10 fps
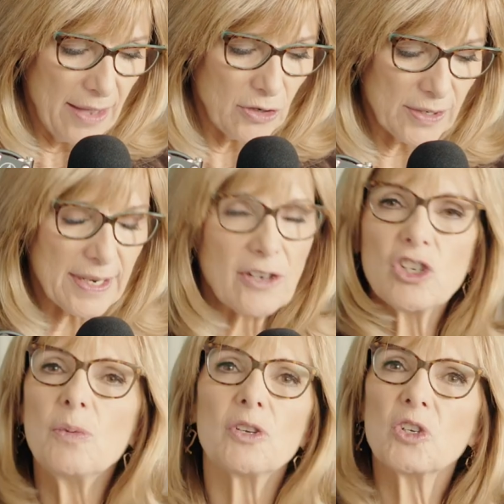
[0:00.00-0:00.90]
just as
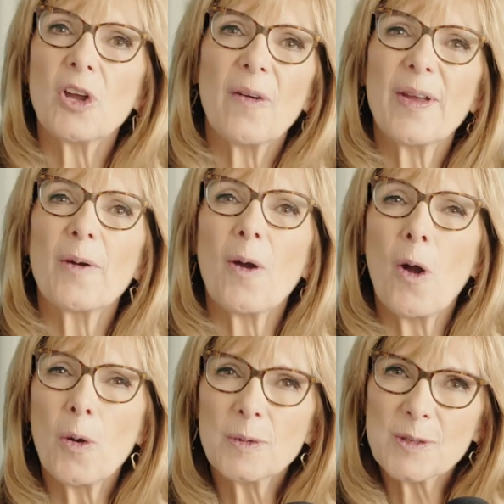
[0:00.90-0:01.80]
she was sharing her
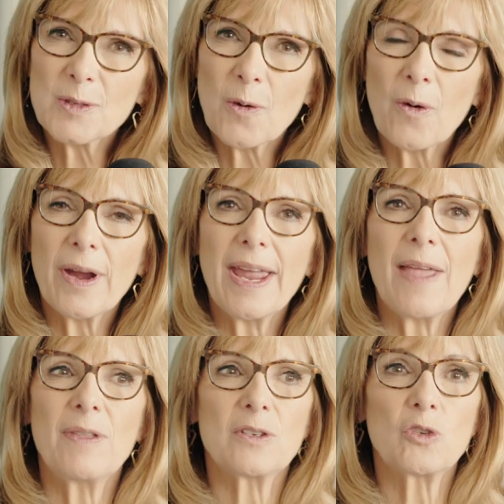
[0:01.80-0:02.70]
own story
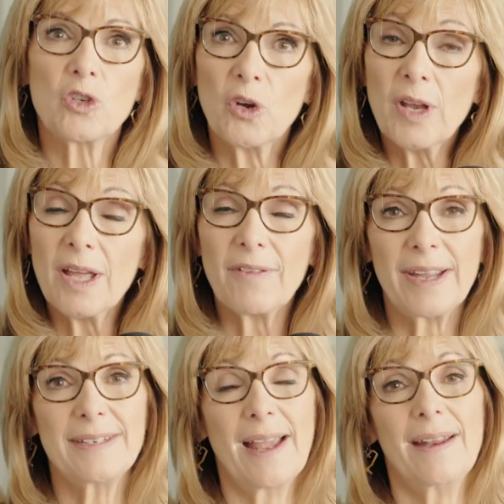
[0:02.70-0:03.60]
and this journey of
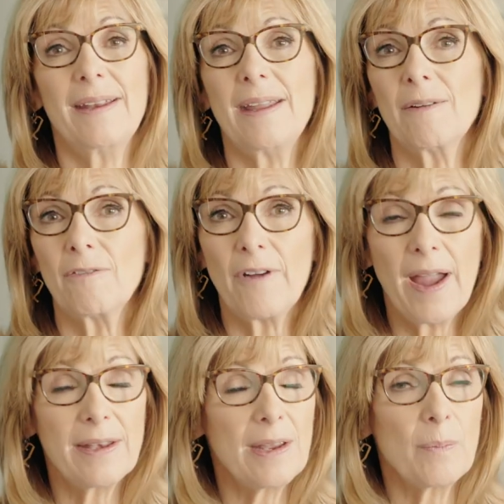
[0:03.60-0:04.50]
identity and
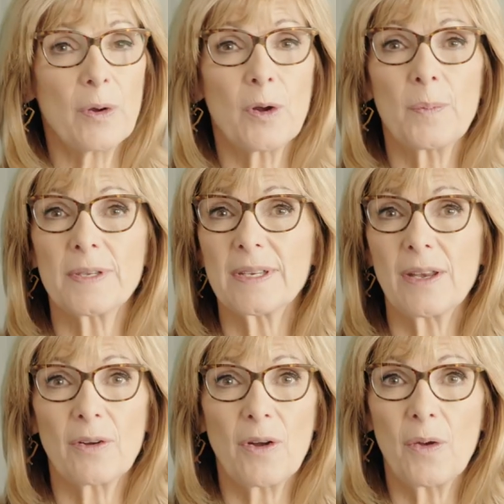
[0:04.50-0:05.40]
finding purpose in
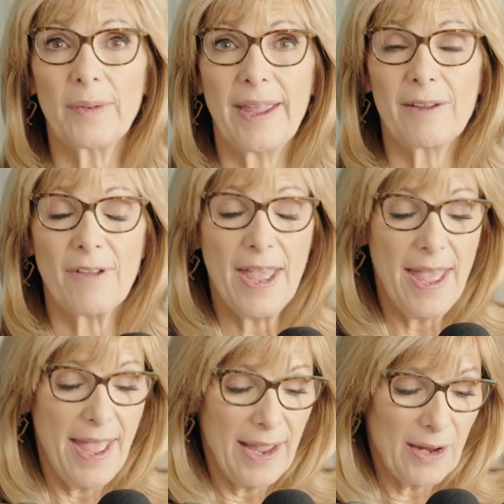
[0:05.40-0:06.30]
her own life,
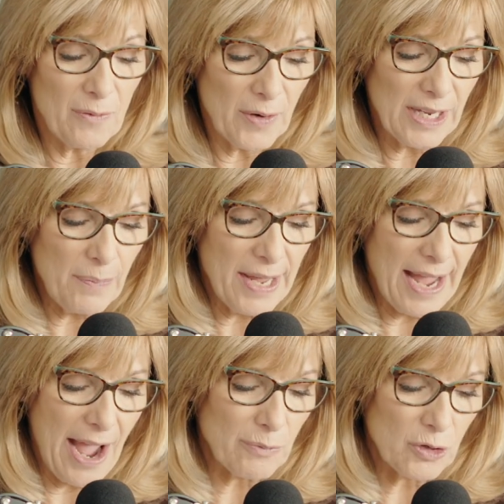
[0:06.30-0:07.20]
can really be
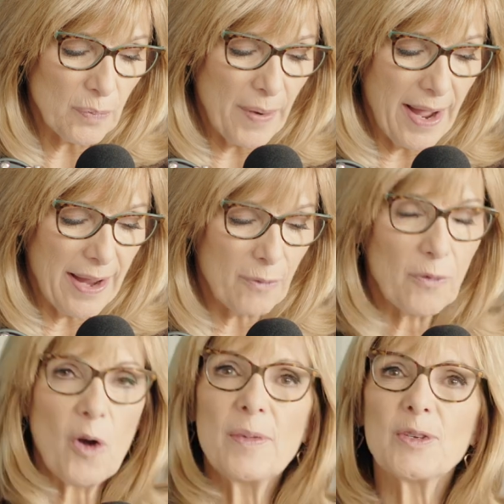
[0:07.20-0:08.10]
captured by
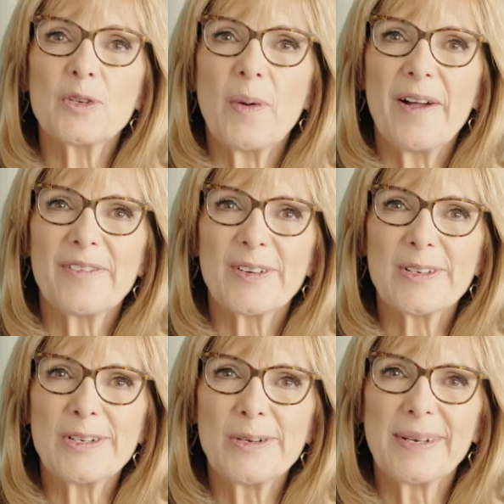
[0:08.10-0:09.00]
Romans 12,
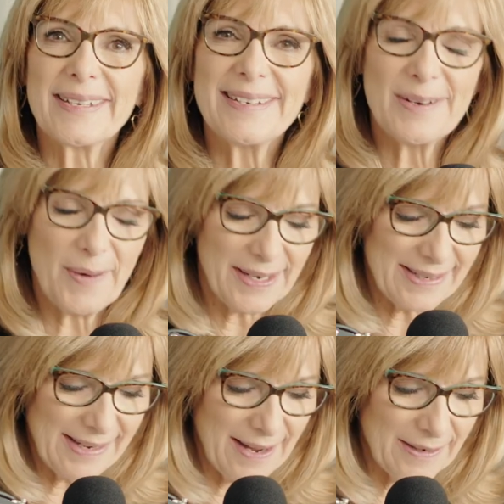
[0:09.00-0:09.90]
verse 2. Listen to what it
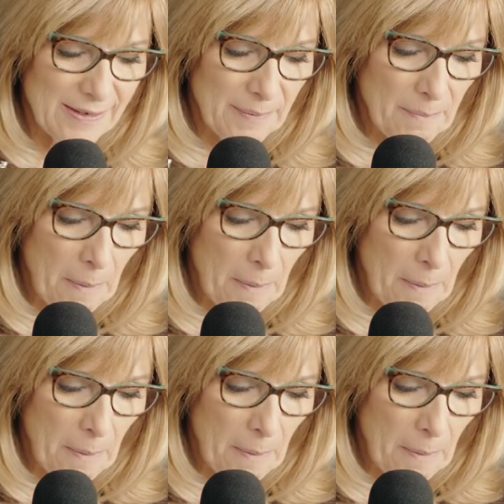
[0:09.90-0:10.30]
says.